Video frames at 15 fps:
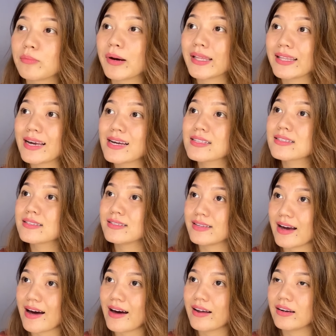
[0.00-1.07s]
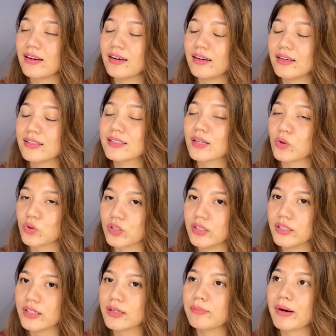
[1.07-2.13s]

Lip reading: My dad's dad is South Indian,